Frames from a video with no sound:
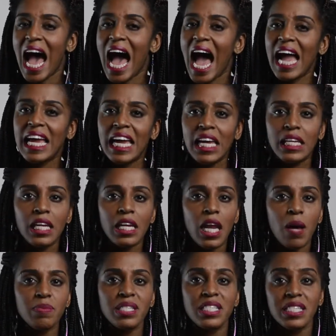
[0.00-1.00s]
I ended
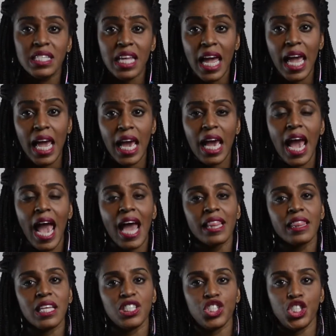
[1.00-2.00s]
up staying
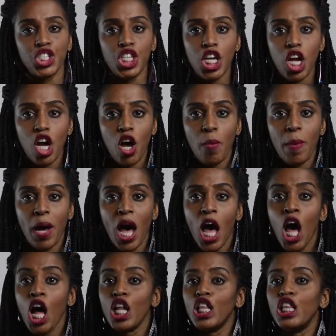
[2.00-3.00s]
at the gym
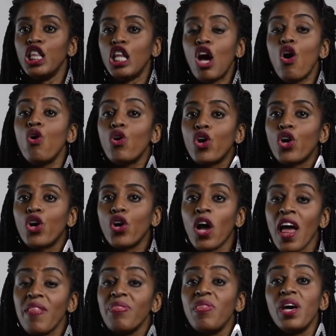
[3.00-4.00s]

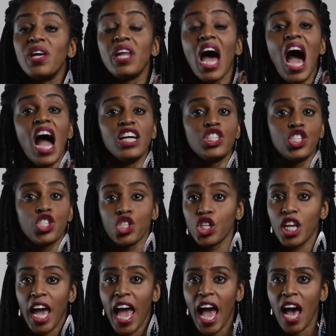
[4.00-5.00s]
longer than I
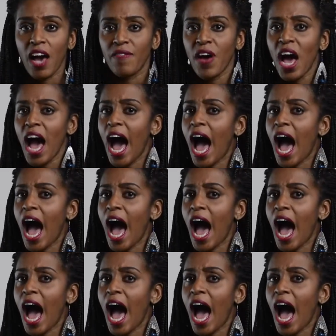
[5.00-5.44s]
should have.